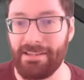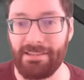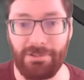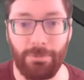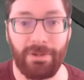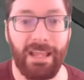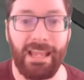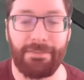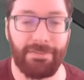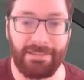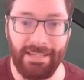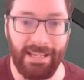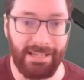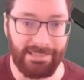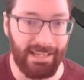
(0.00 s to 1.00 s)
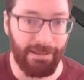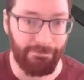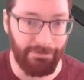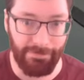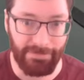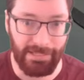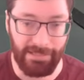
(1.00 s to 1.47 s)
and it's okay if it takes
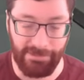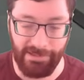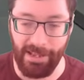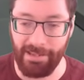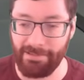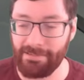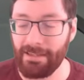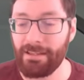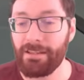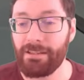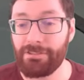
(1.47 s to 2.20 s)
10, 15 seconds.